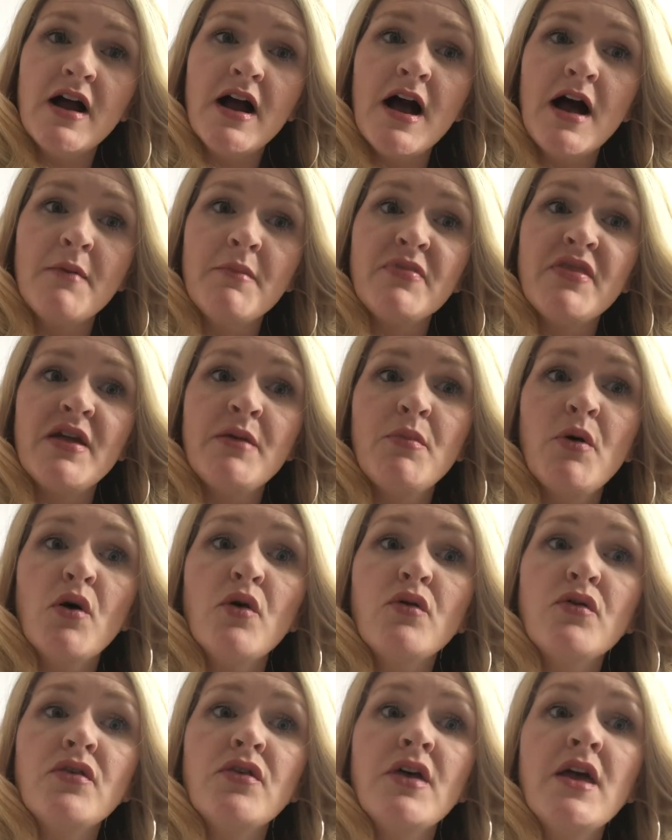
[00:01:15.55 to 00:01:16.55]
Um, they
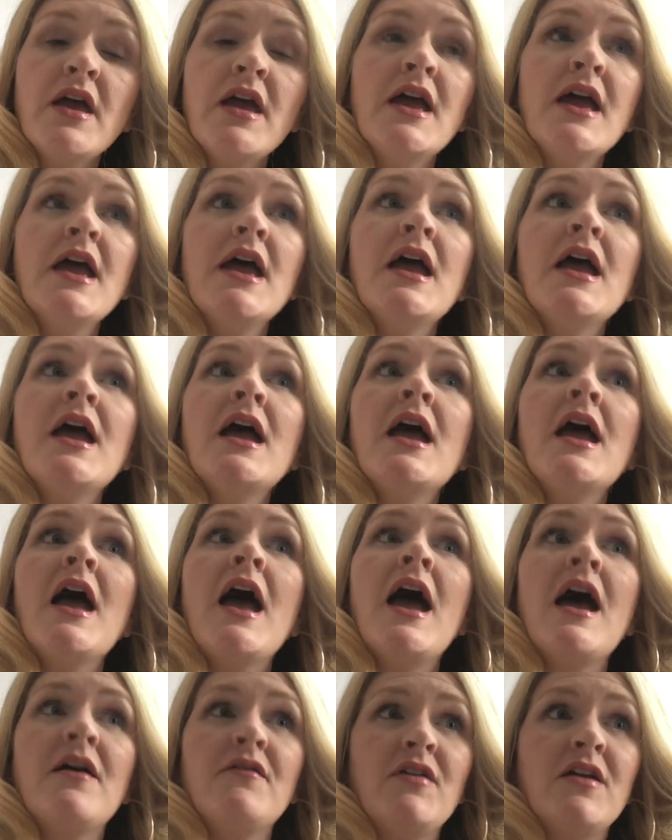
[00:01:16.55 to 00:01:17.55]
both
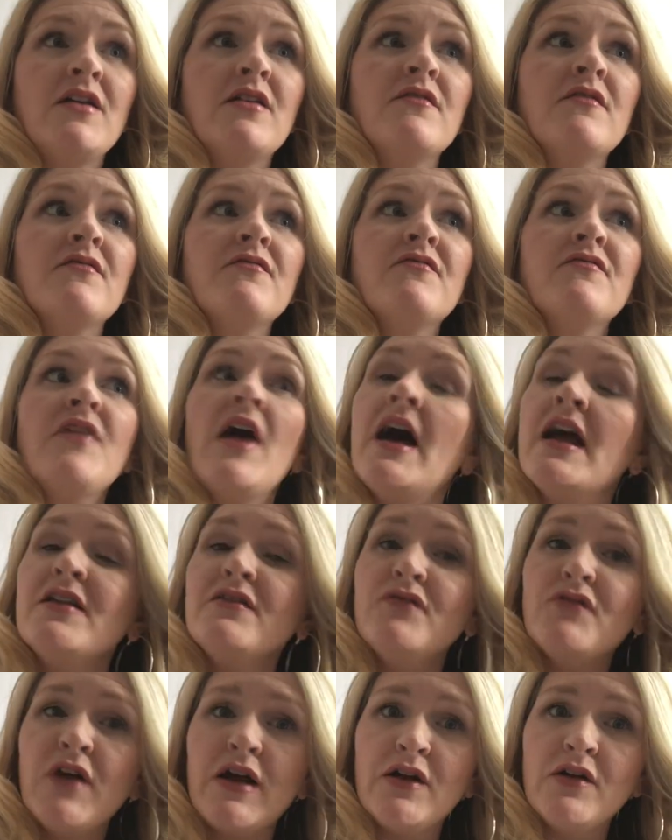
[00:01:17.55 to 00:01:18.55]
have a
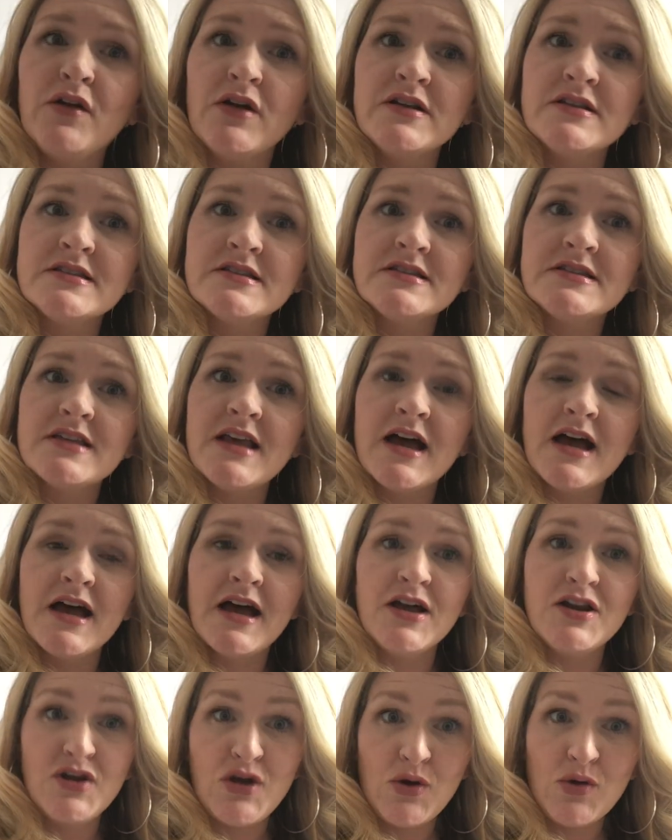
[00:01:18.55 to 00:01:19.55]
fine fragrance
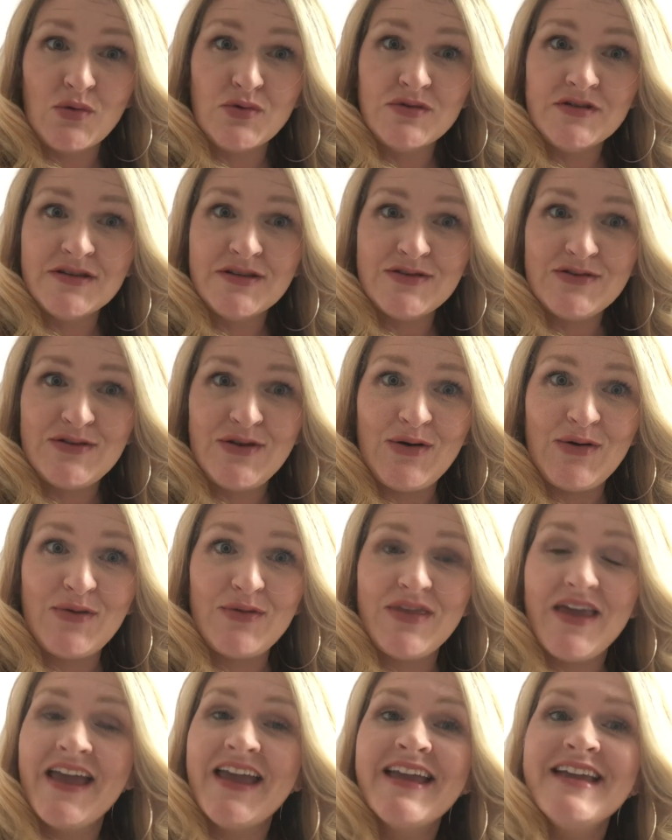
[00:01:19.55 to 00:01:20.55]
uh, nose, so
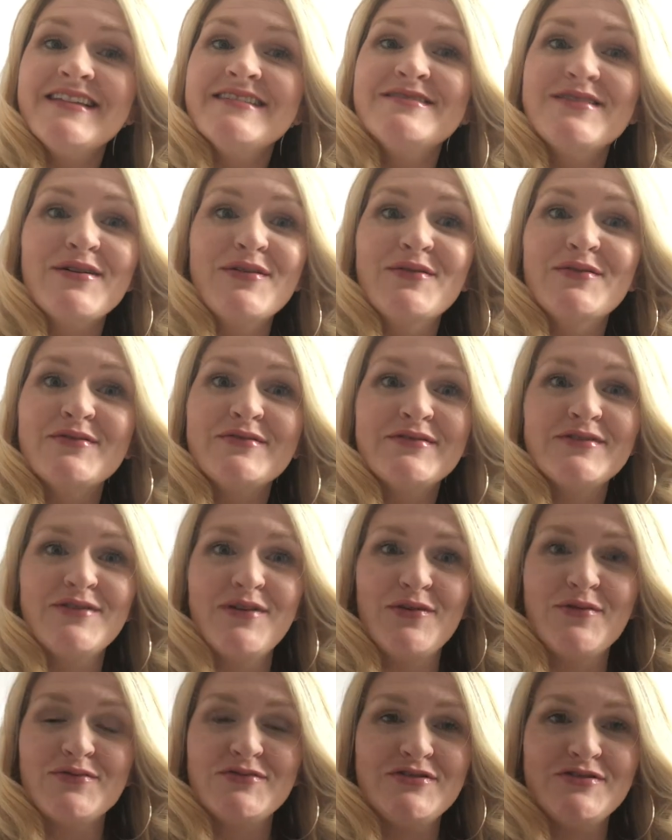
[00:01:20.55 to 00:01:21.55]
they don't
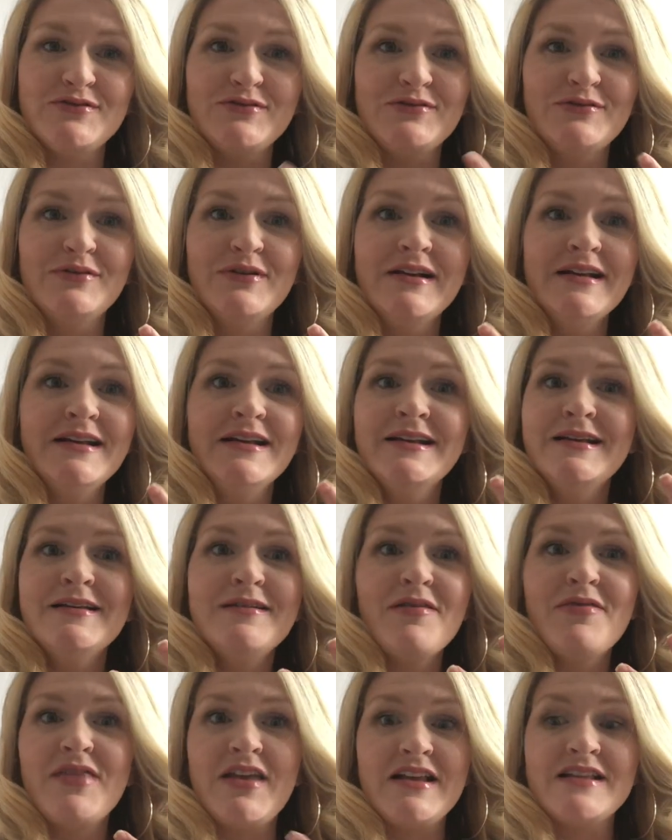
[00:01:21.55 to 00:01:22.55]
go to
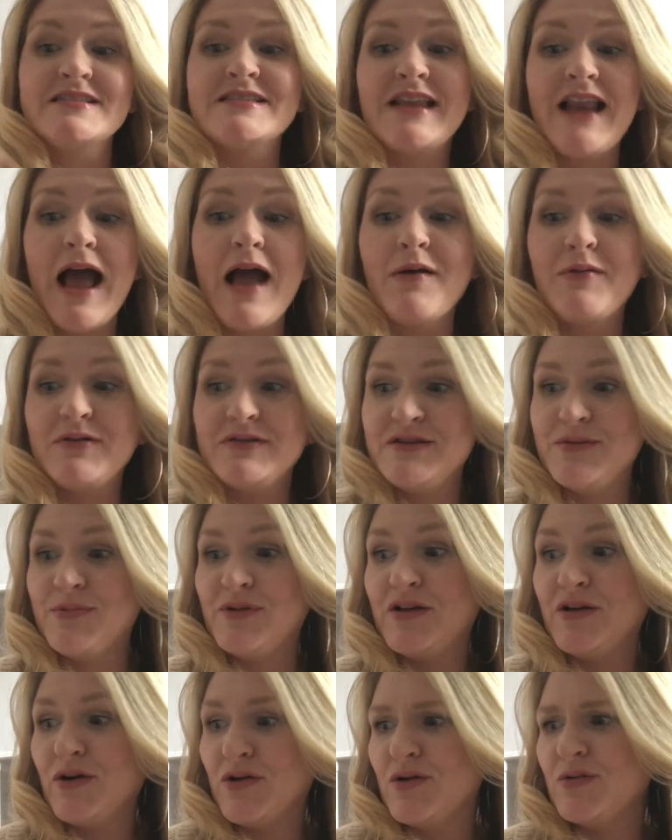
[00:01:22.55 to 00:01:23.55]
things that I would
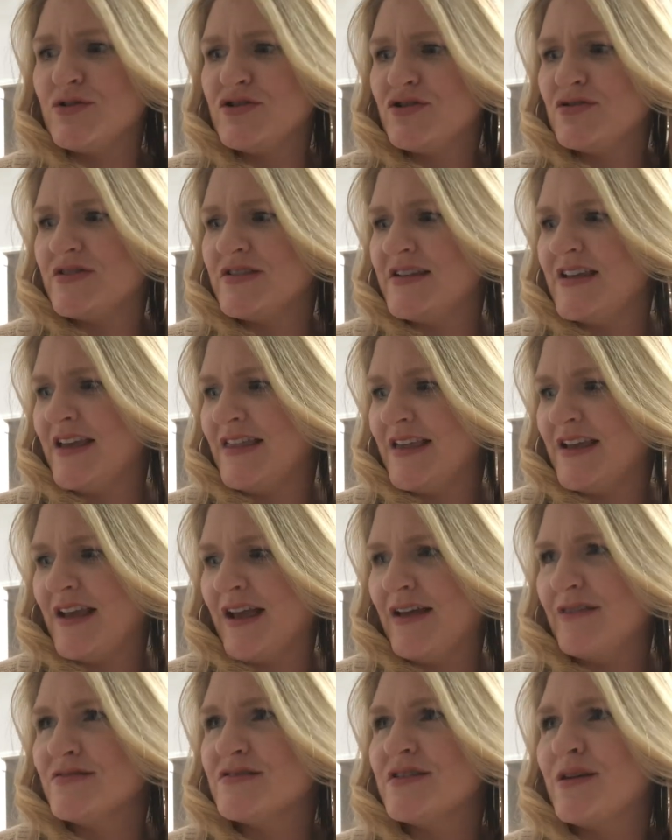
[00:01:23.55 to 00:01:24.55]
typically go to, which you'll see, I think I
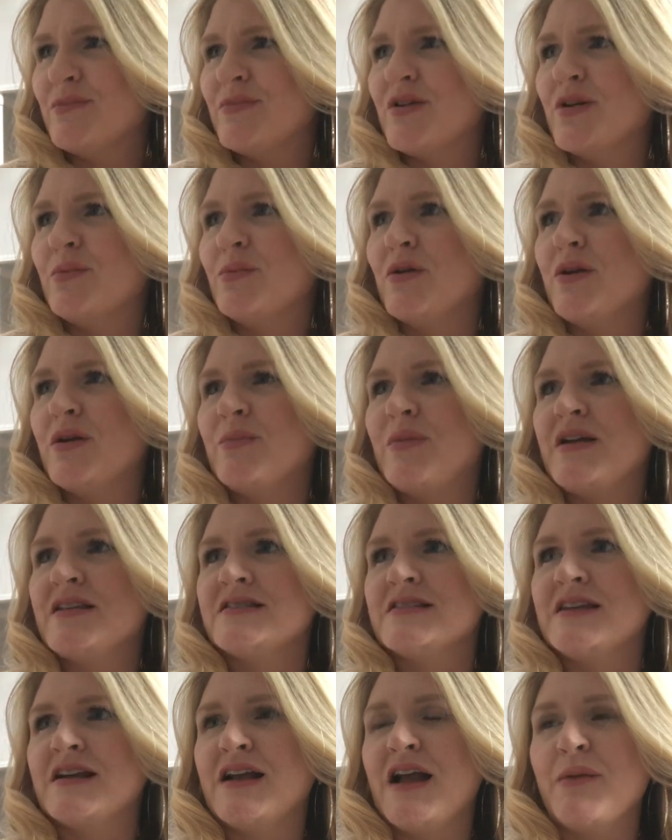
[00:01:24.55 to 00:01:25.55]
have some that are pretty
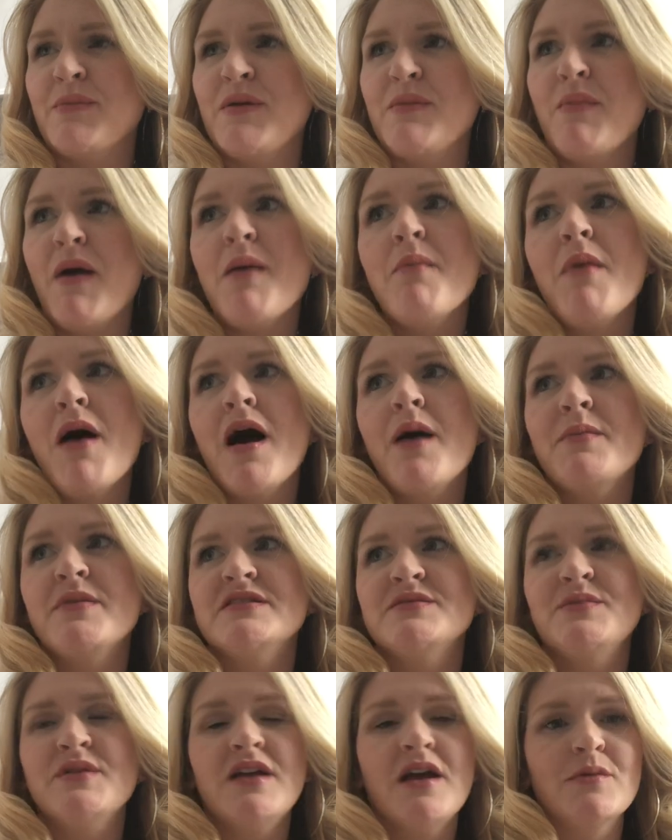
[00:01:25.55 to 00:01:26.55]
basic. I mean, my mom
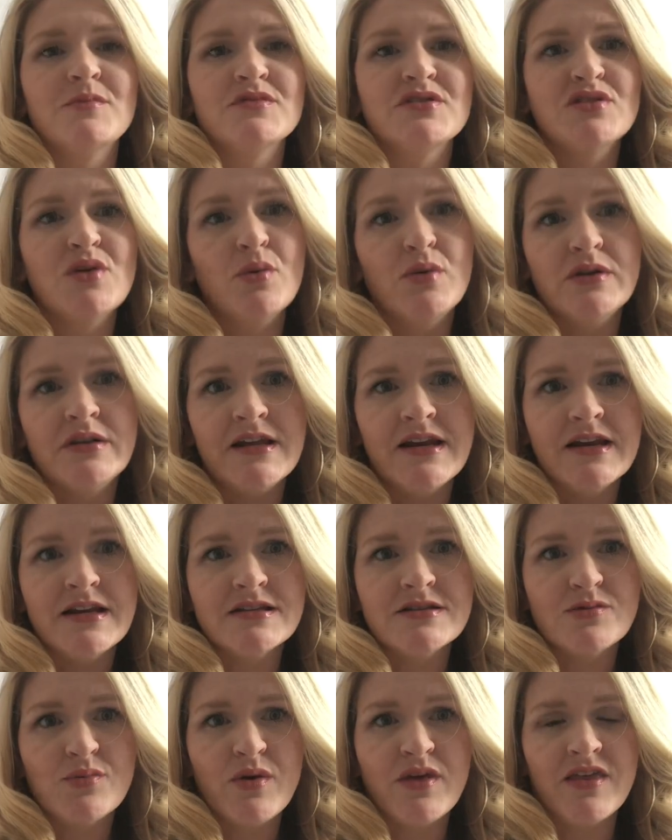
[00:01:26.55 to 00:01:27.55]
has become so
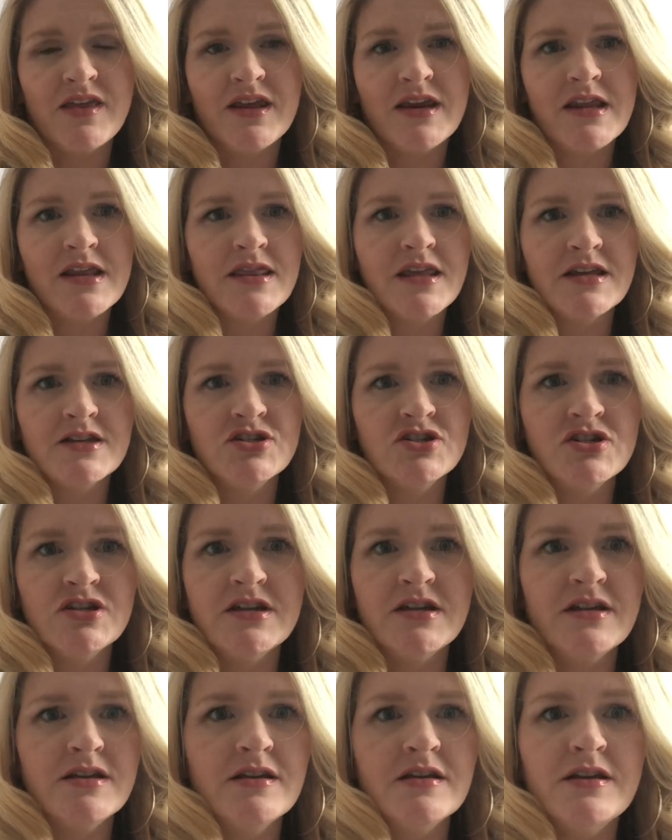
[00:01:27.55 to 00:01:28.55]
elitist with it that
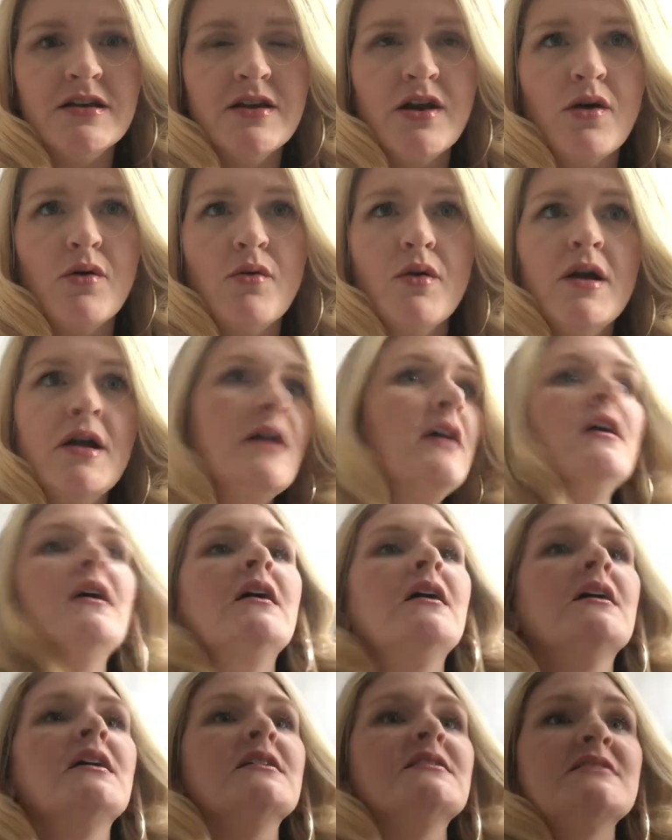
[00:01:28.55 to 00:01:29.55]
she, you know,
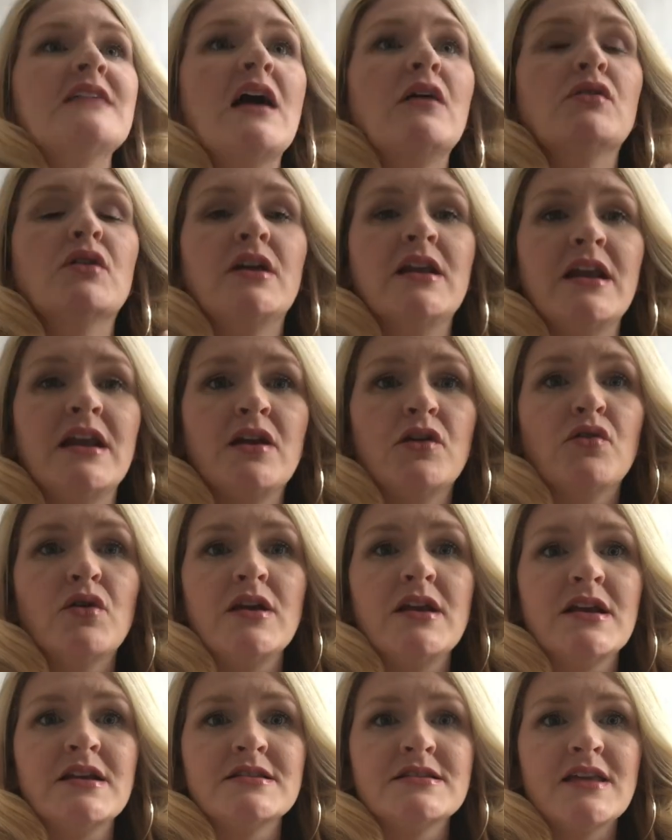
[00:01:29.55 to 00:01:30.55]
is now looking at
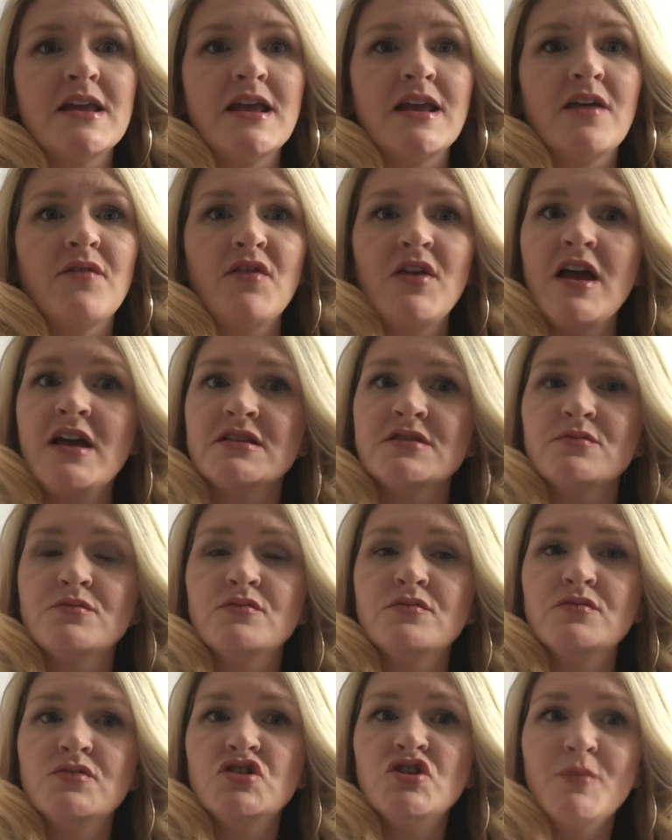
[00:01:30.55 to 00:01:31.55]
ingredients saying if it has
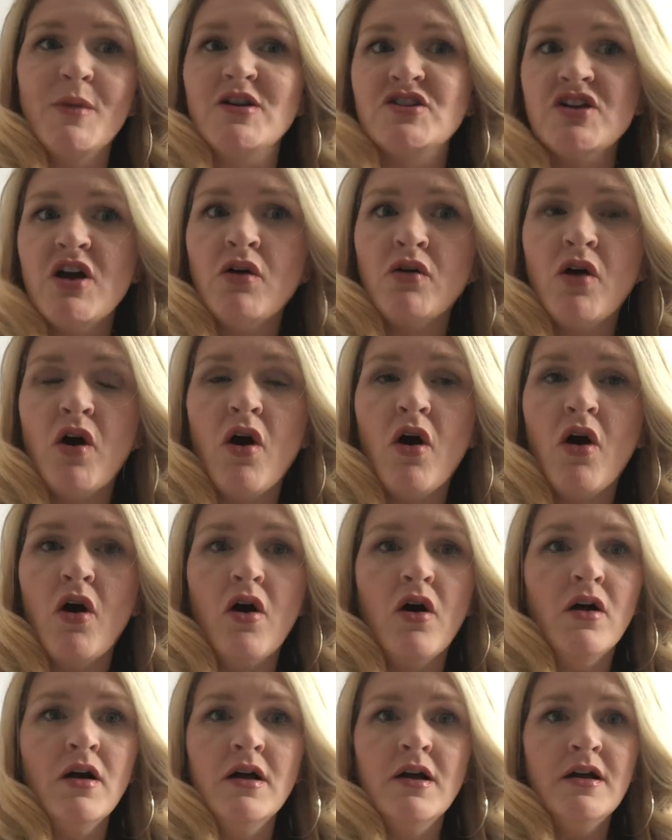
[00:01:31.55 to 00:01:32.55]
too much
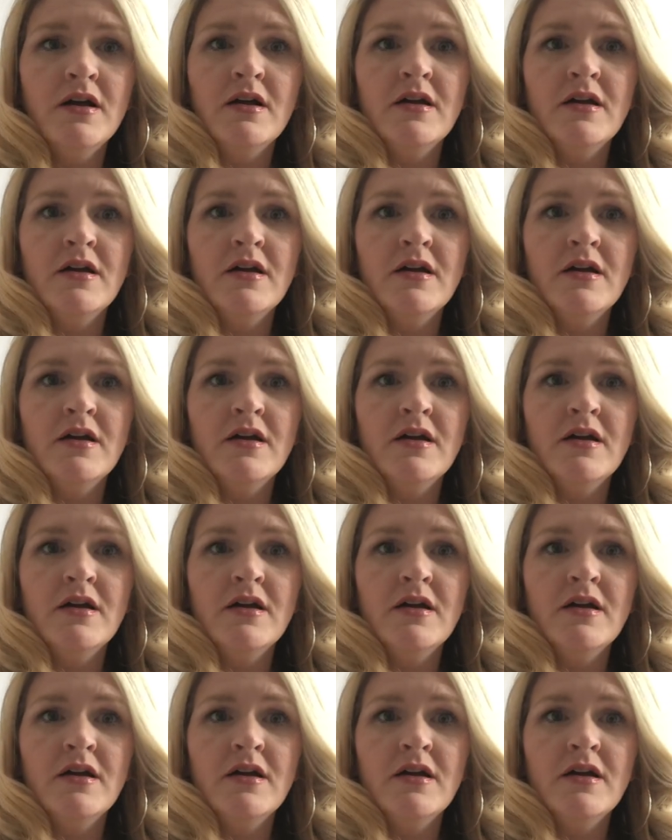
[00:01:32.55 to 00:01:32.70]
alcohol,